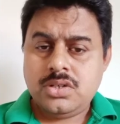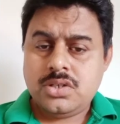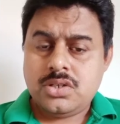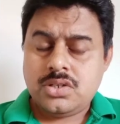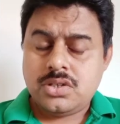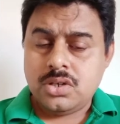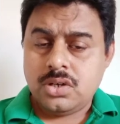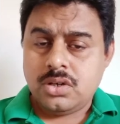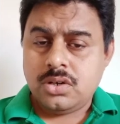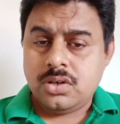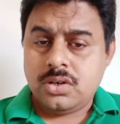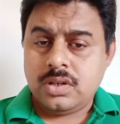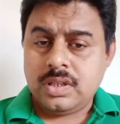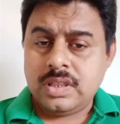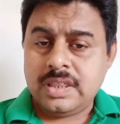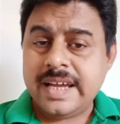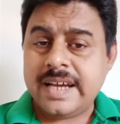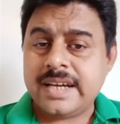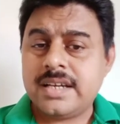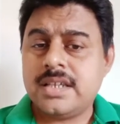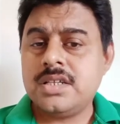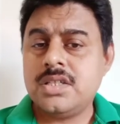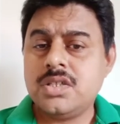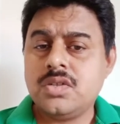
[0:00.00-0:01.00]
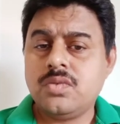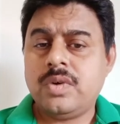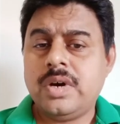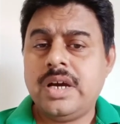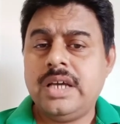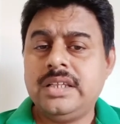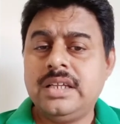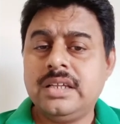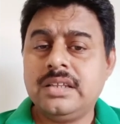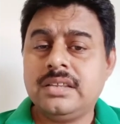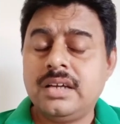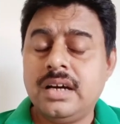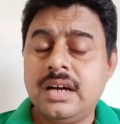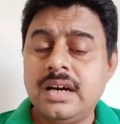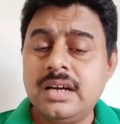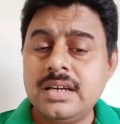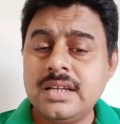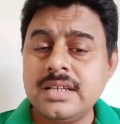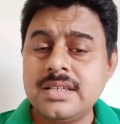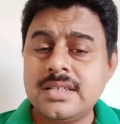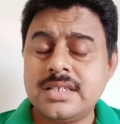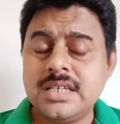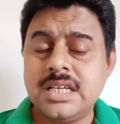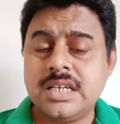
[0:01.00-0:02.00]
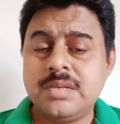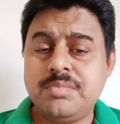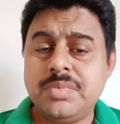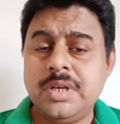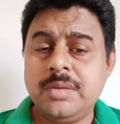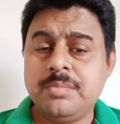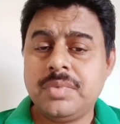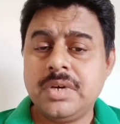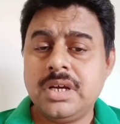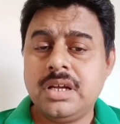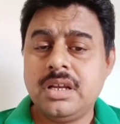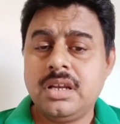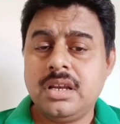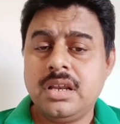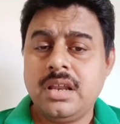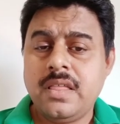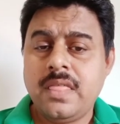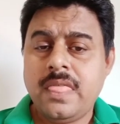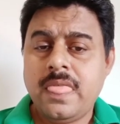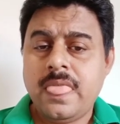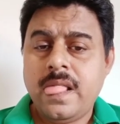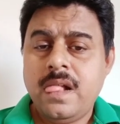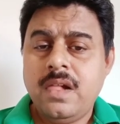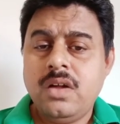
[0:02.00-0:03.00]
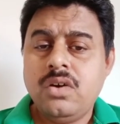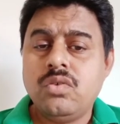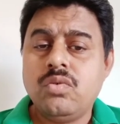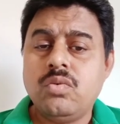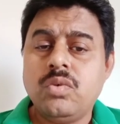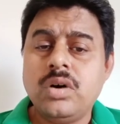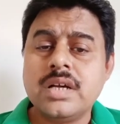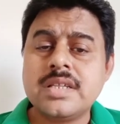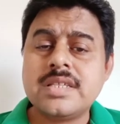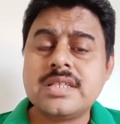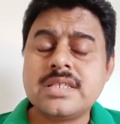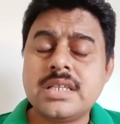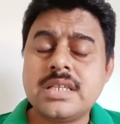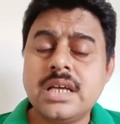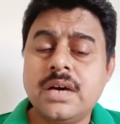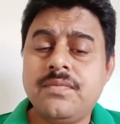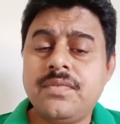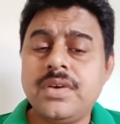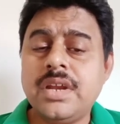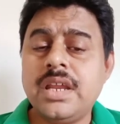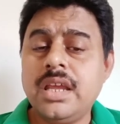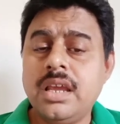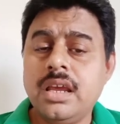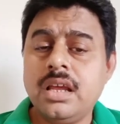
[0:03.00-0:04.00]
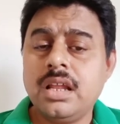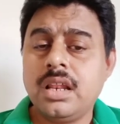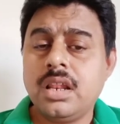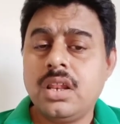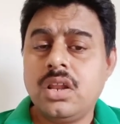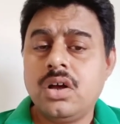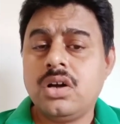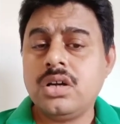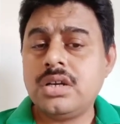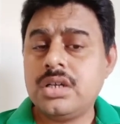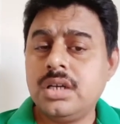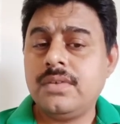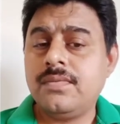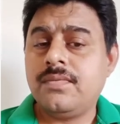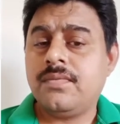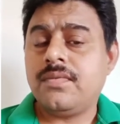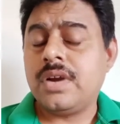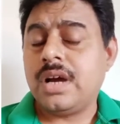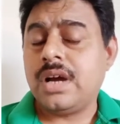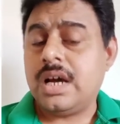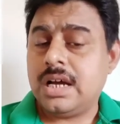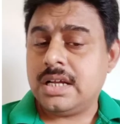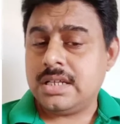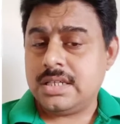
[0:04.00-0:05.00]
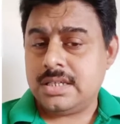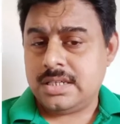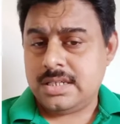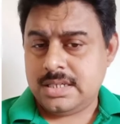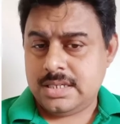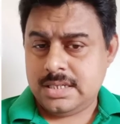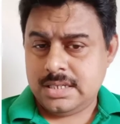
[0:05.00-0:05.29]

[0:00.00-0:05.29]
So that is why the third estate people were suffering a lot in France.